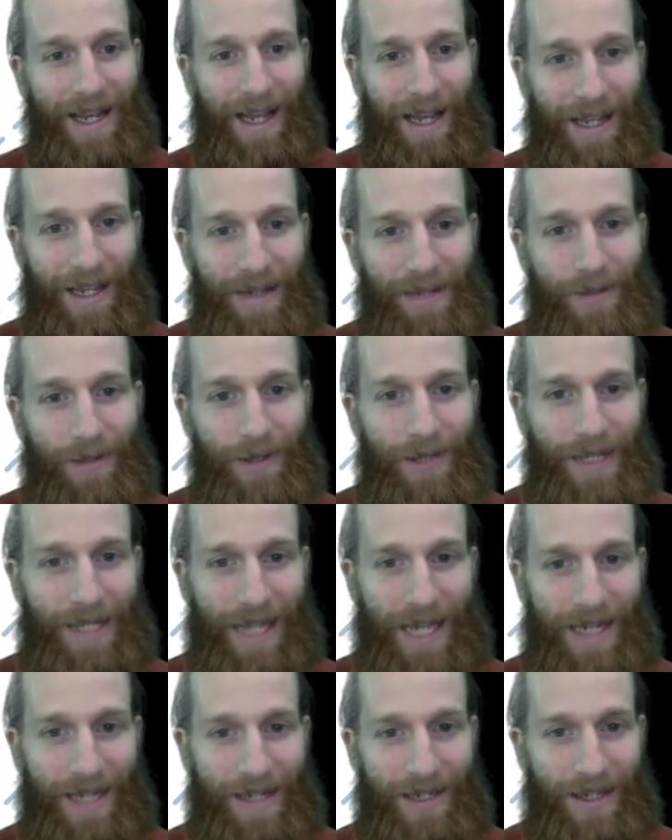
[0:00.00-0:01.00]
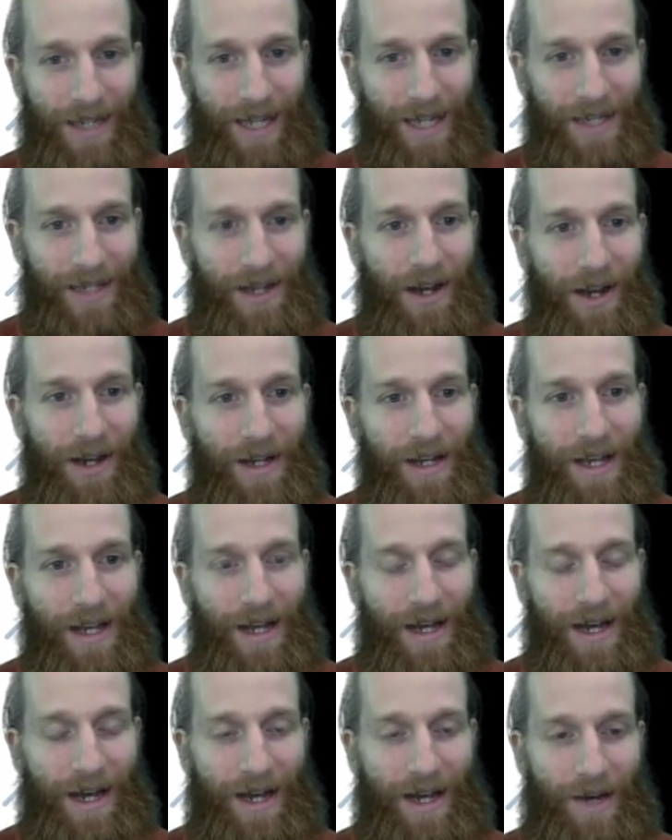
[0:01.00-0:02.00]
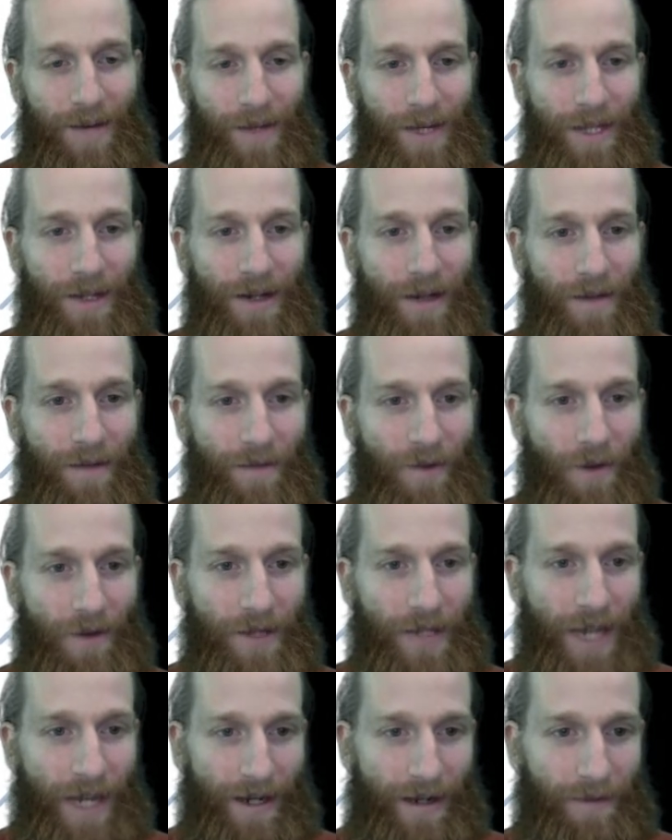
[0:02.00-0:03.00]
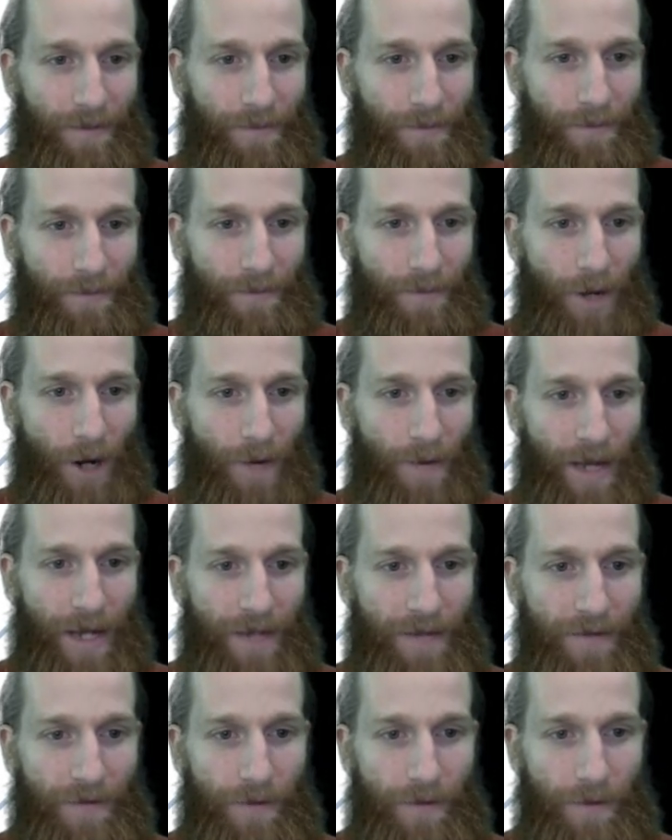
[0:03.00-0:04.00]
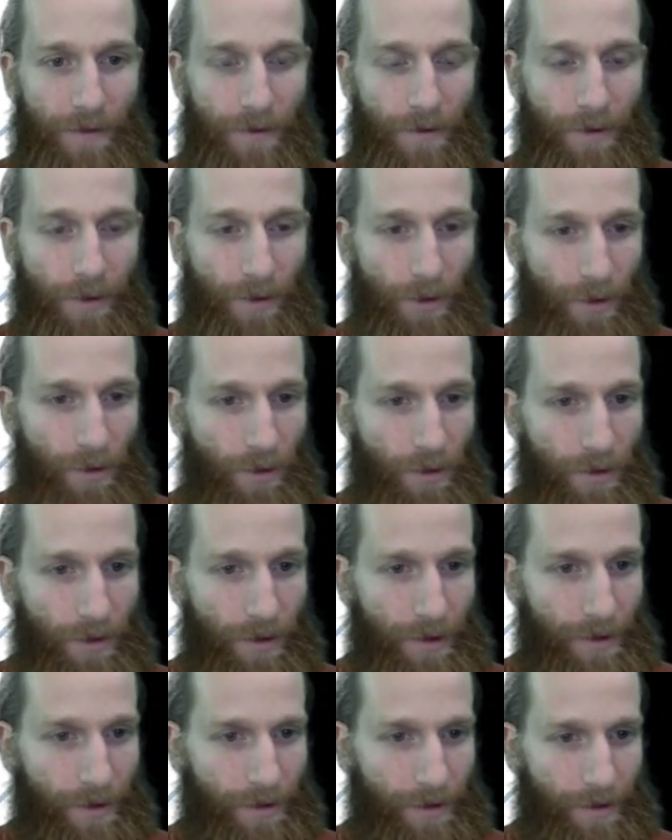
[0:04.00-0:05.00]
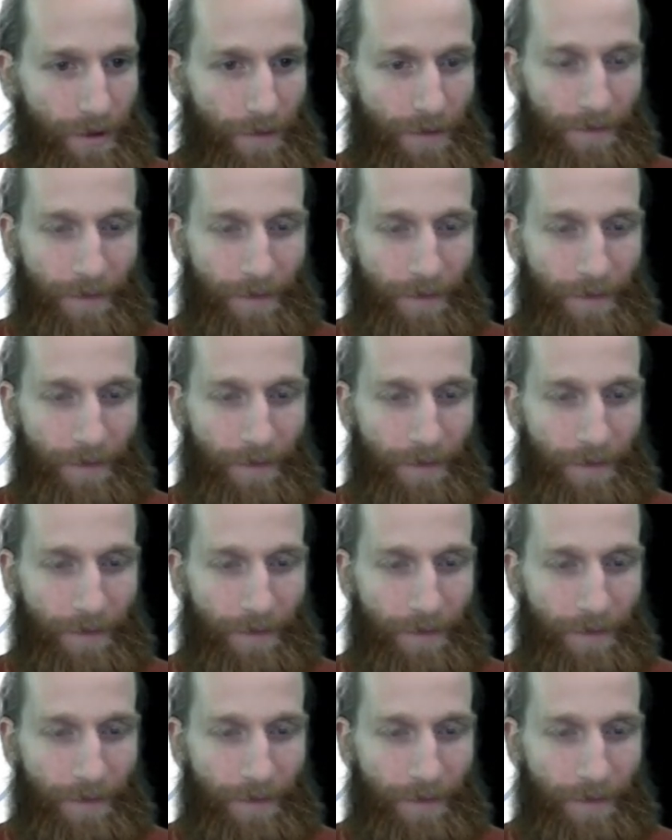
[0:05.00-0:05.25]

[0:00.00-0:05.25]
animal is cat, dog, and then you got first, second, Barbaz, who, kooks,